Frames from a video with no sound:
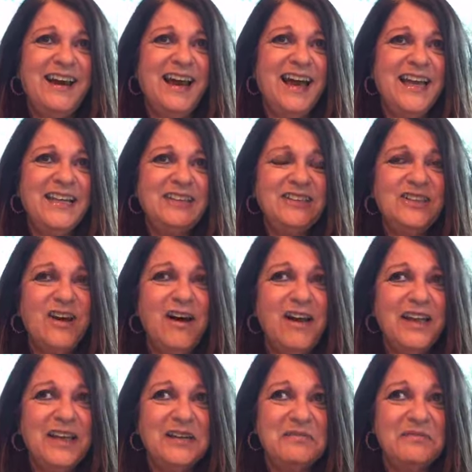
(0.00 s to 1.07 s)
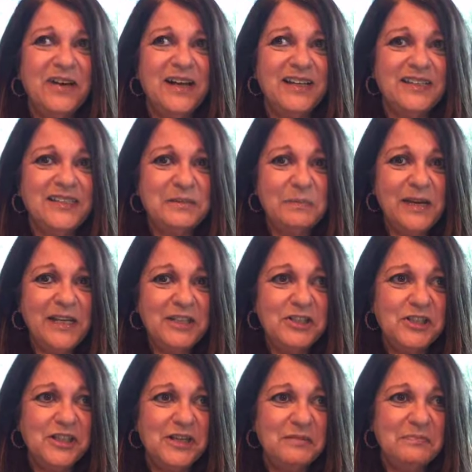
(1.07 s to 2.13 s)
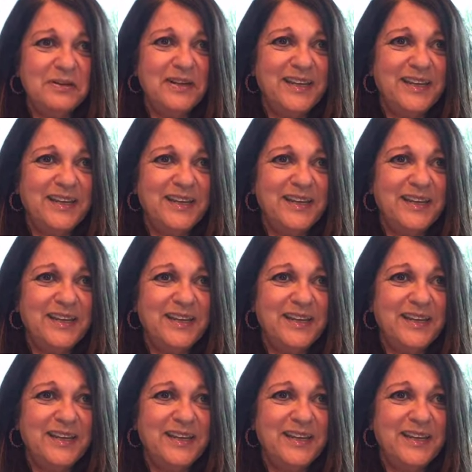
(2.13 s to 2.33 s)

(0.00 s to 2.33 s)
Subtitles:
I saw him on a spaceship